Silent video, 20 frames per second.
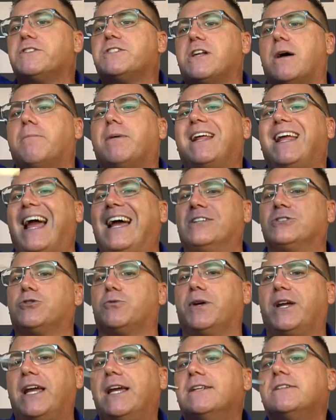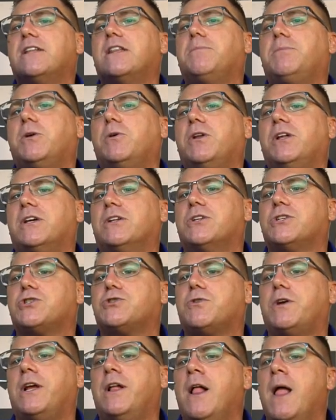somebody entering into the beauty
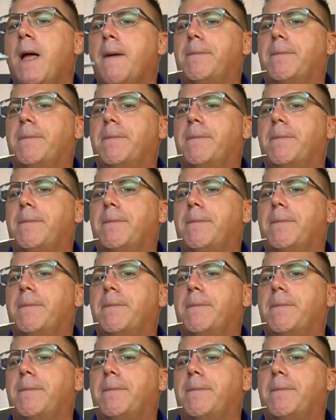industry